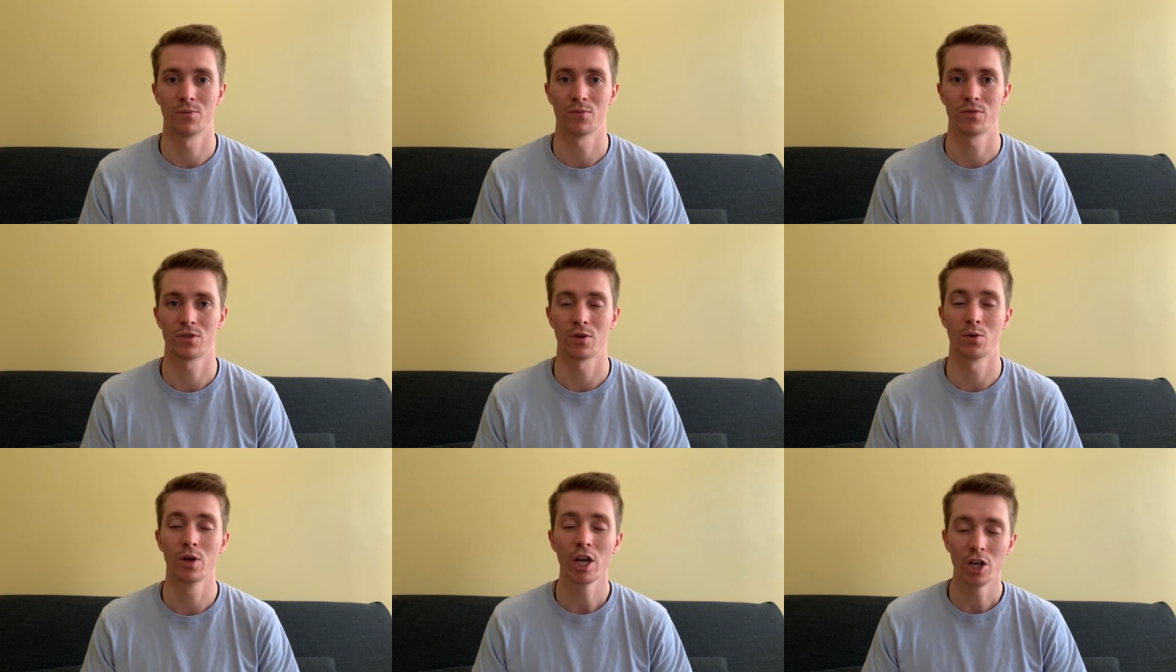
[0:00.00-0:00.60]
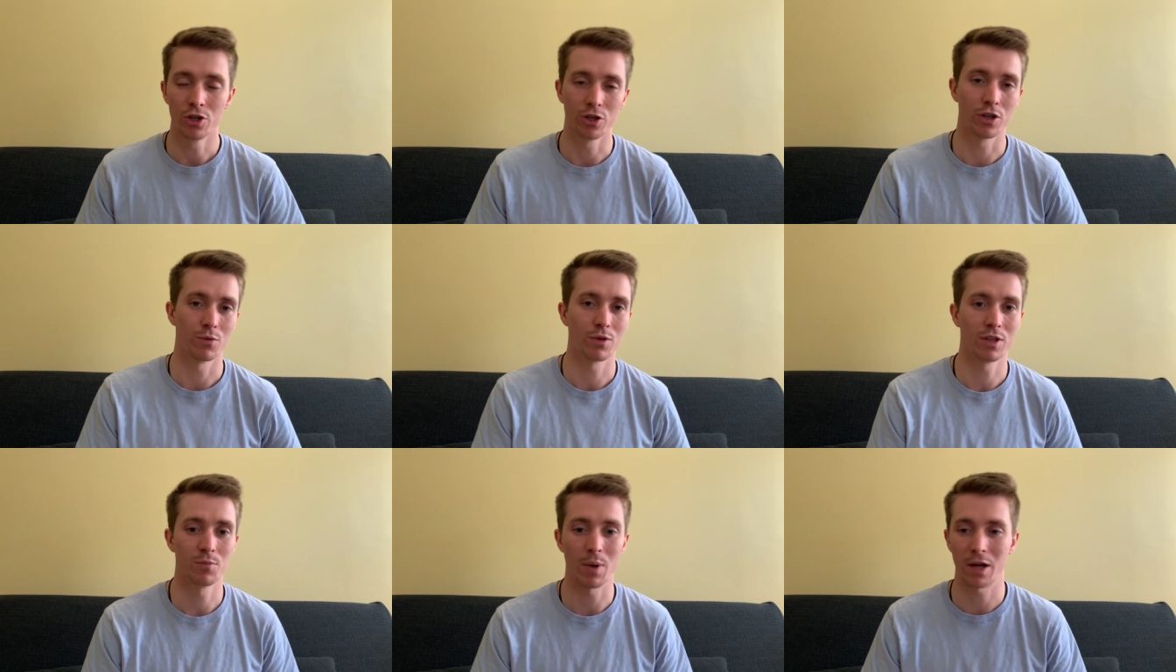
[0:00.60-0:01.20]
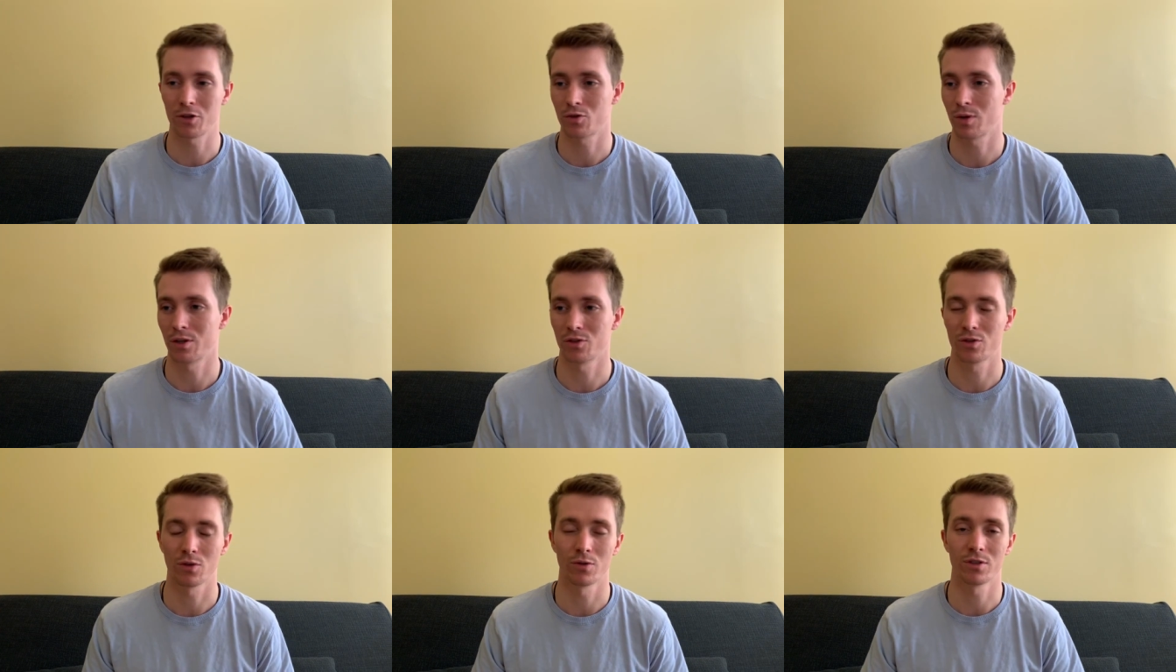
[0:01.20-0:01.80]
So you can really bounce around
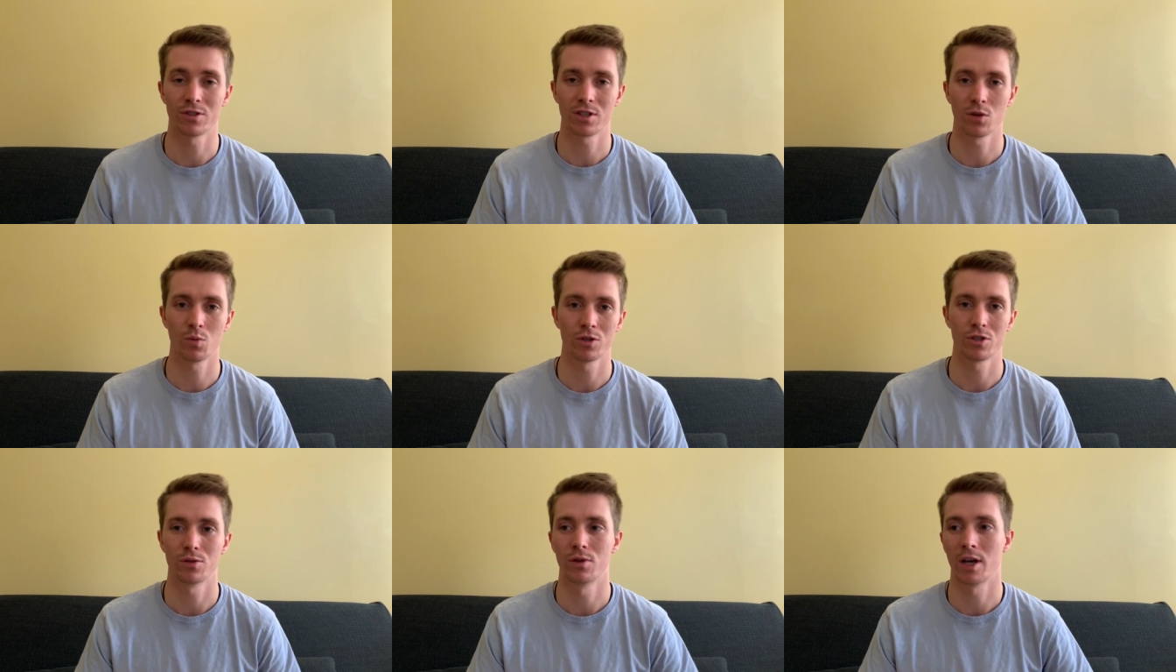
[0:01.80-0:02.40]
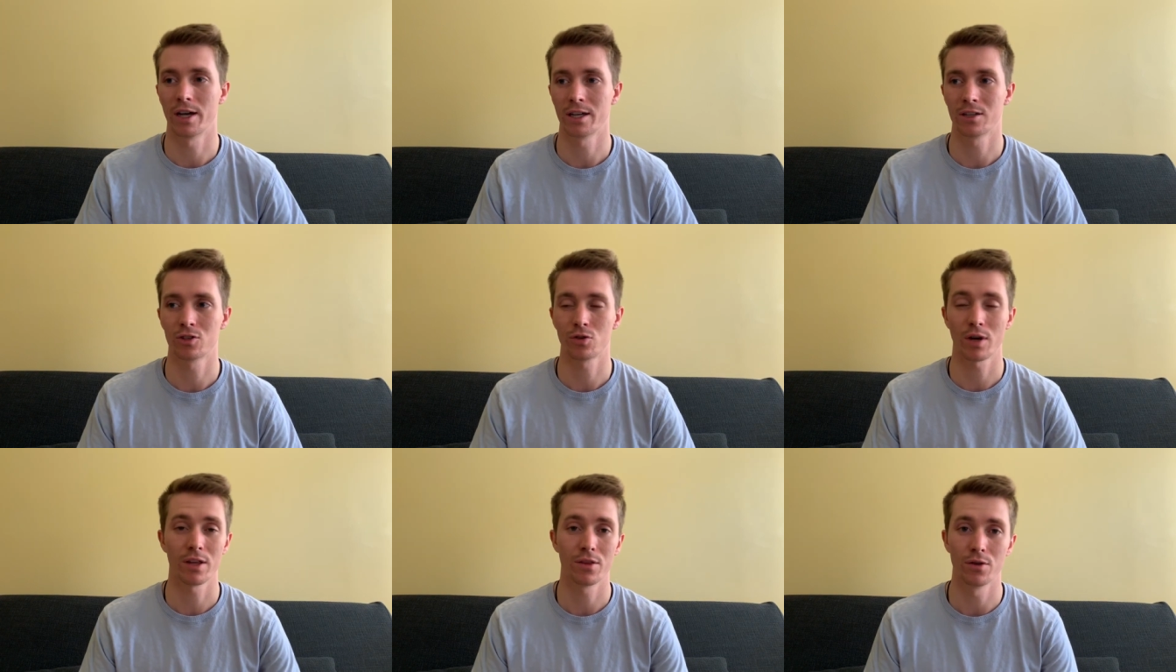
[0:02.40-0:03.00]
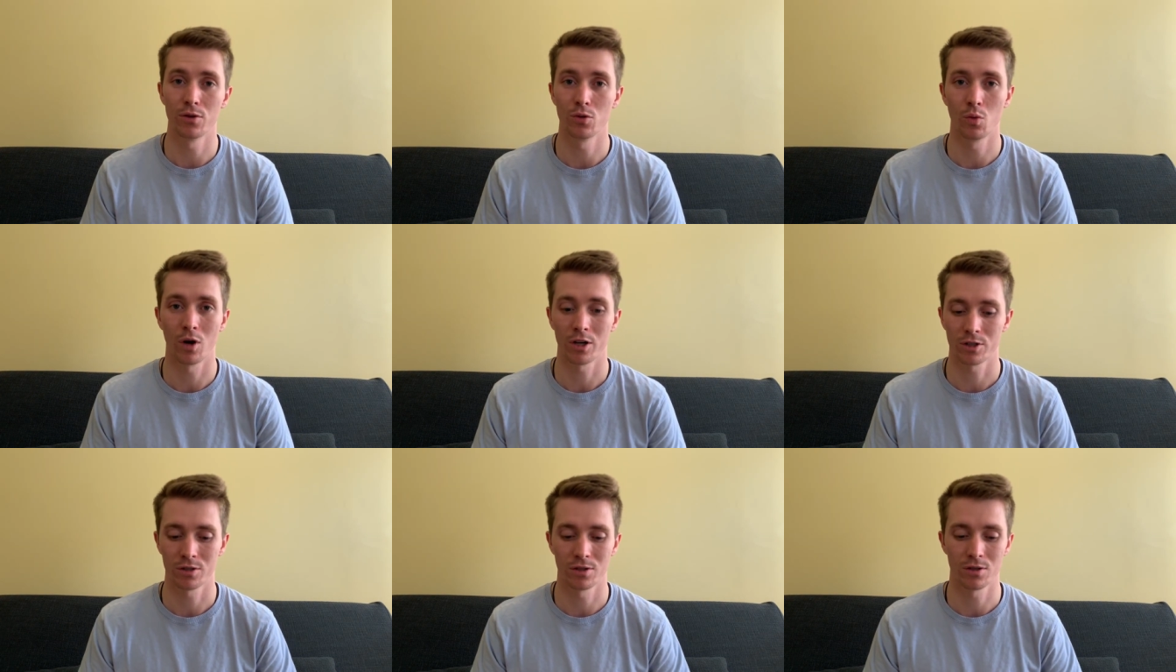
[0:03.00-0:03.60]
stores, see what you like, try the new
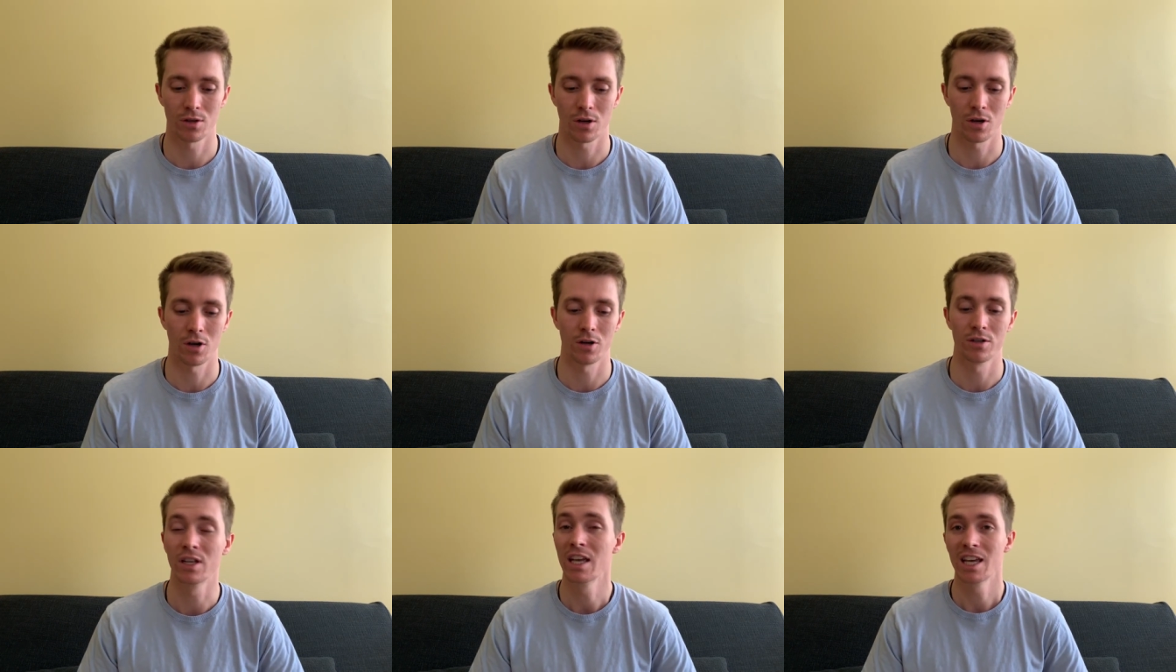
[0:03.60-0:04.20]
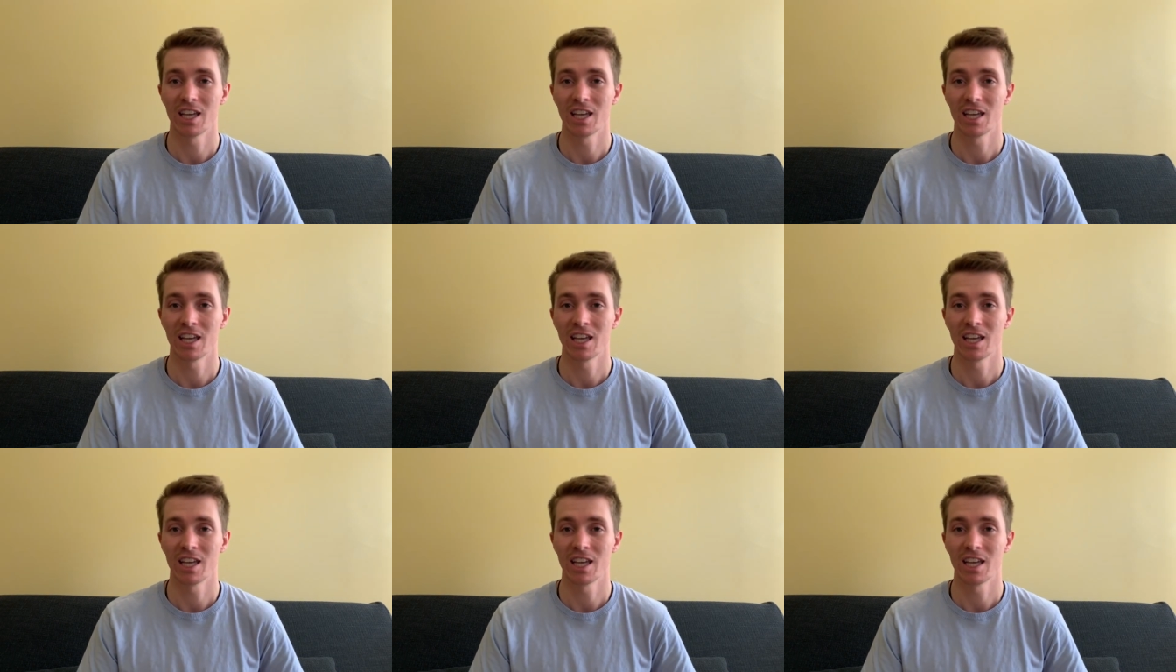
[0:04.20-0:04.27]
watches that's on.